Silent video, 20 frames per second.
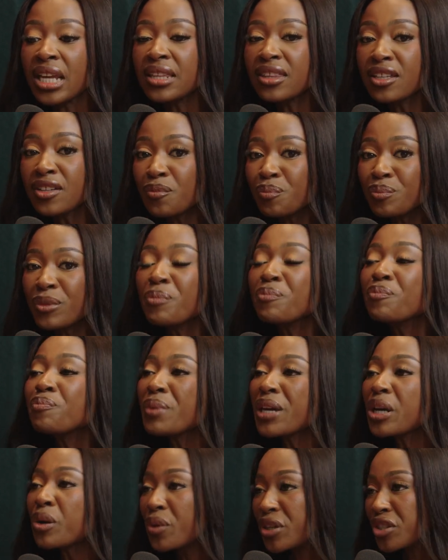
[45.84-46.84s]
the
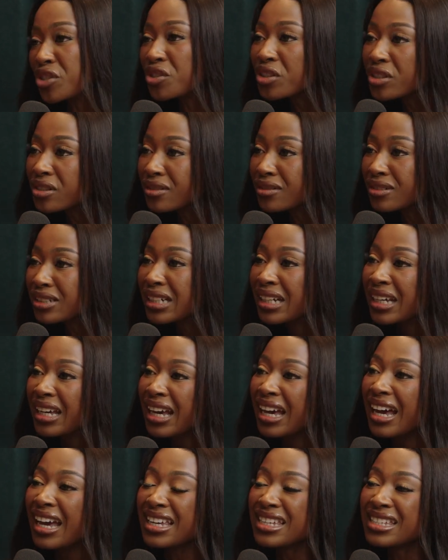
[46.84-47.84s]
big question
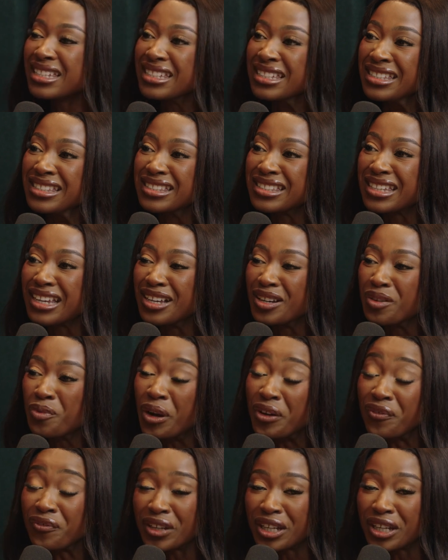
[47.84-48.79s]
is what